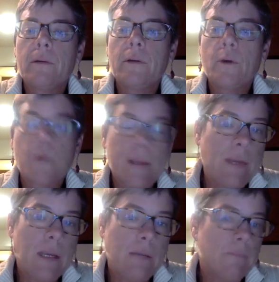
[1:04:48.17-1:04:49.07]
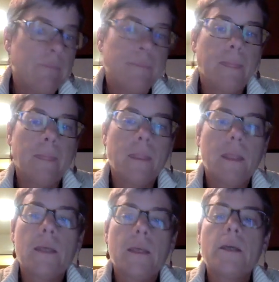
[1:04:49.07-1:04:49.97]
grieving
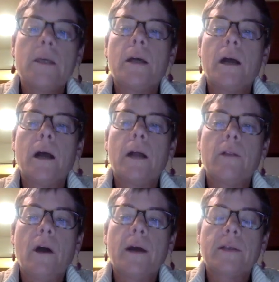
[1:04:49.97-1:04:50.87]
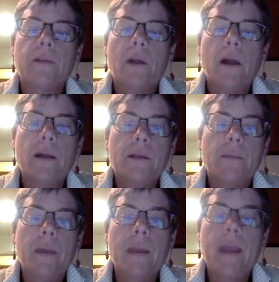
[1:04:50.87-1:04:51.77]
the loss of your husband